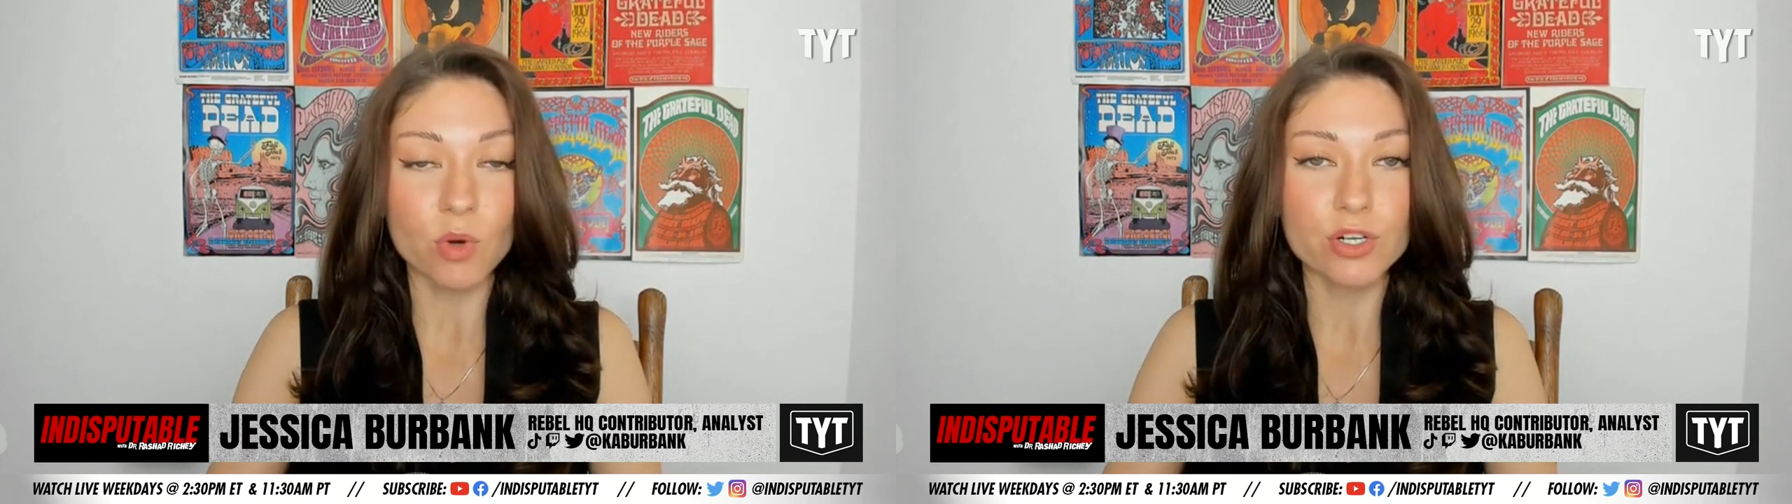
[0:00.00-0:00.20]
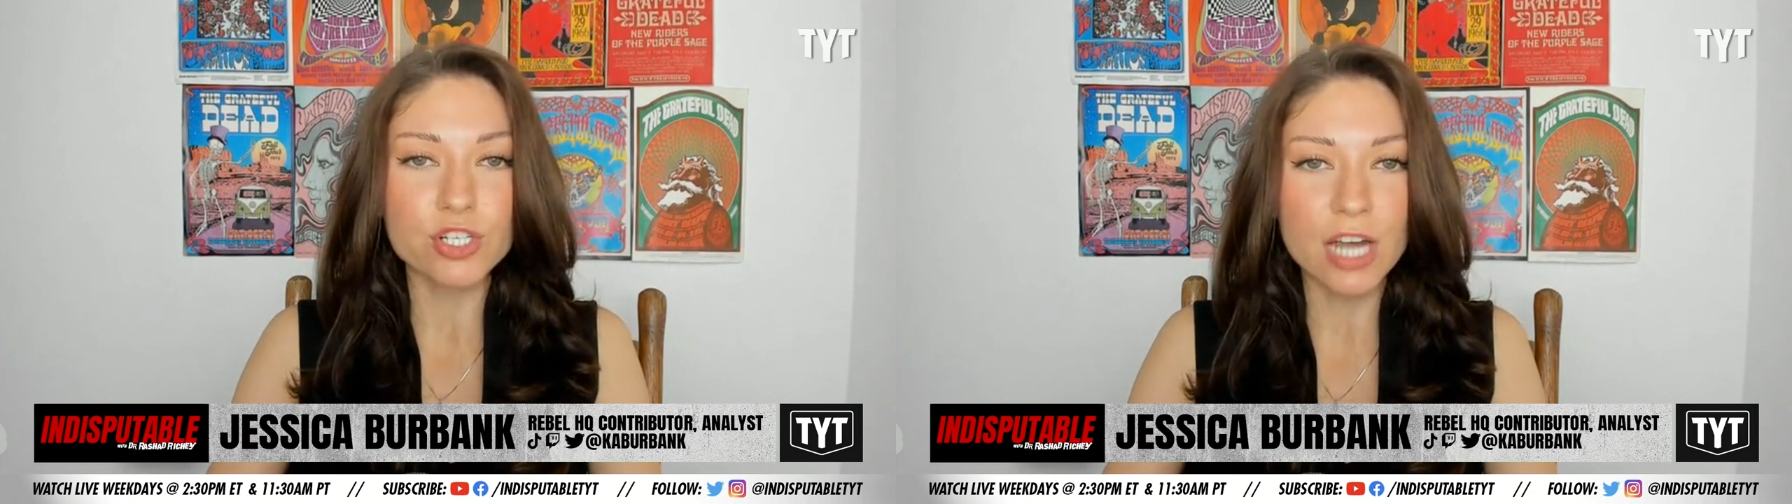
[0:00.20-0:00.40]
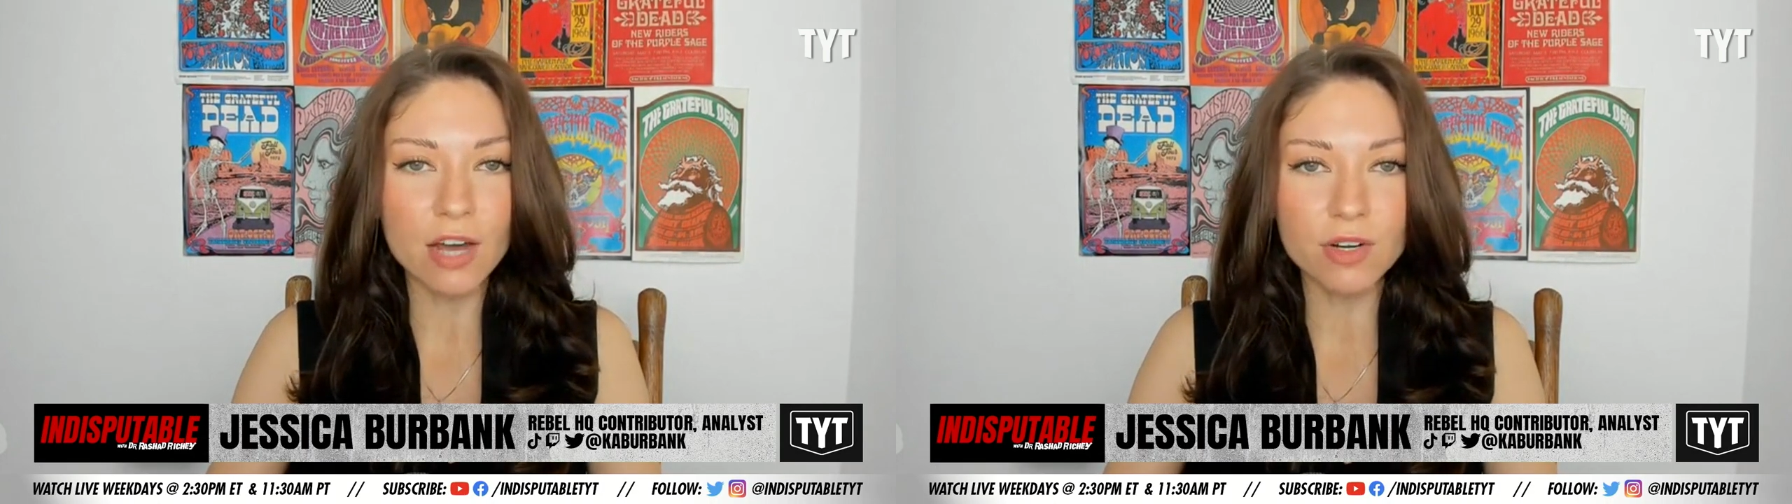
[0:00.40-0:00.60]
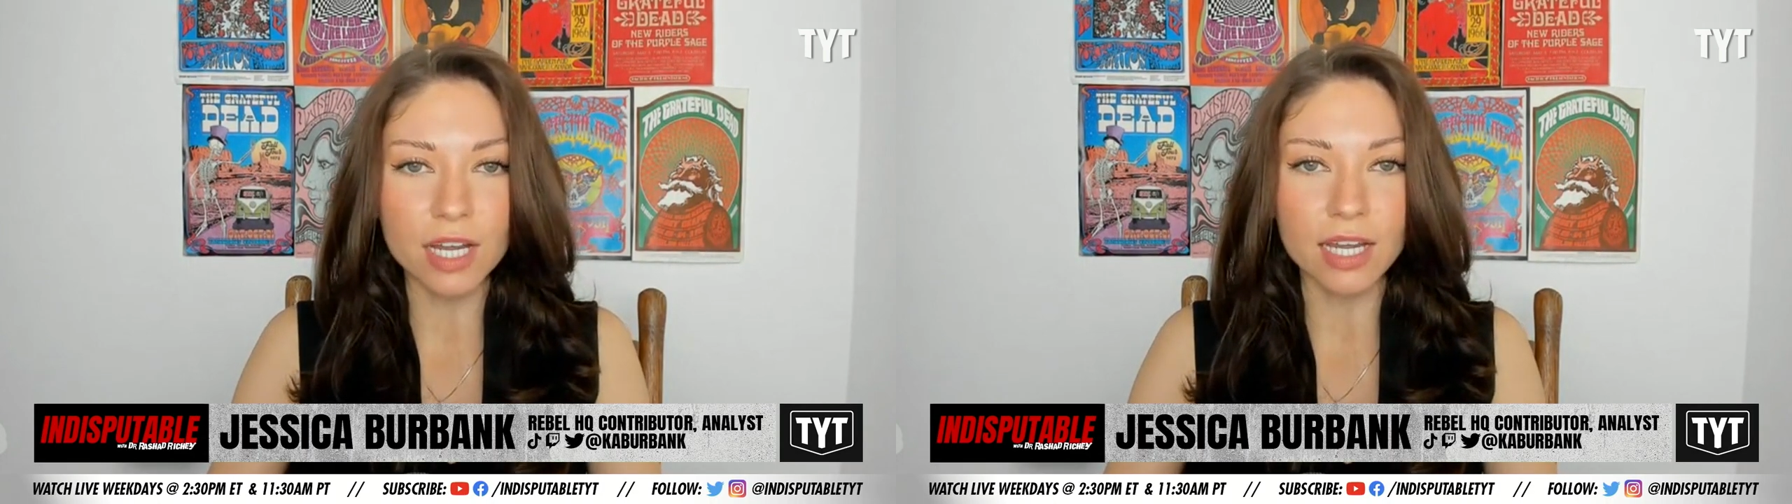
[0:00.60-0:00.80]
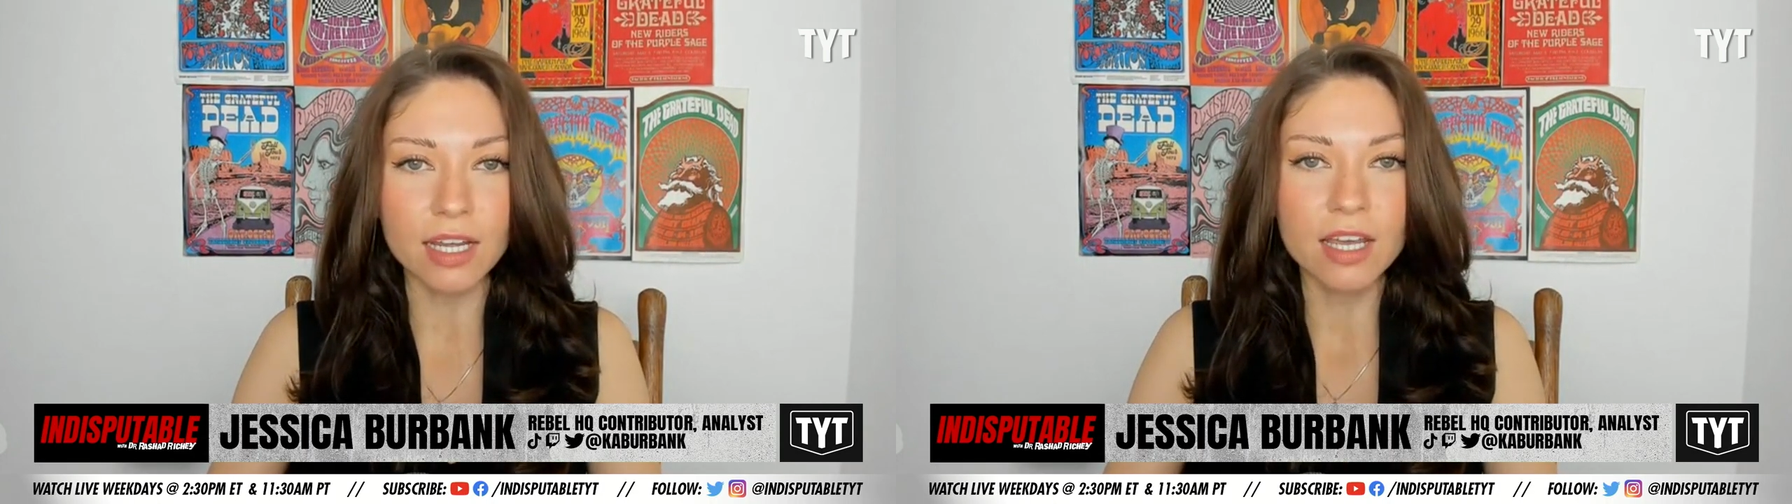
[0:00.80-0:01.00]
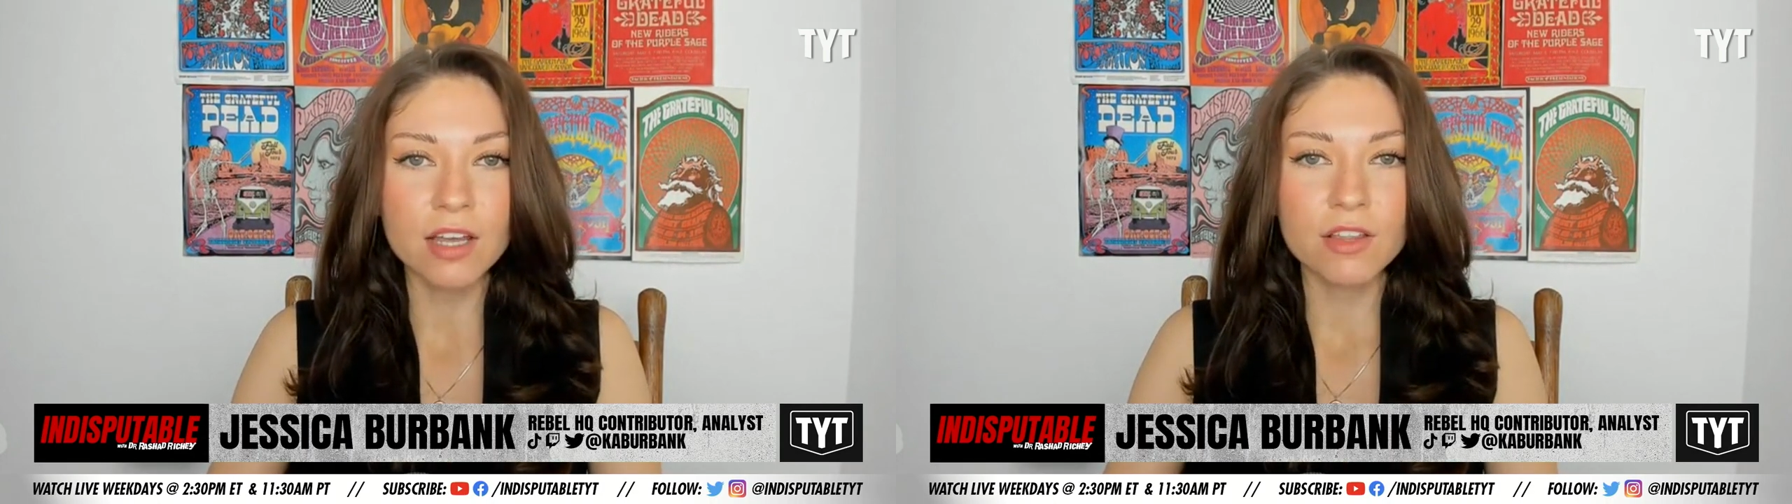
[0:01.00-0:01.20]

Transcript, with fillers: were shouting,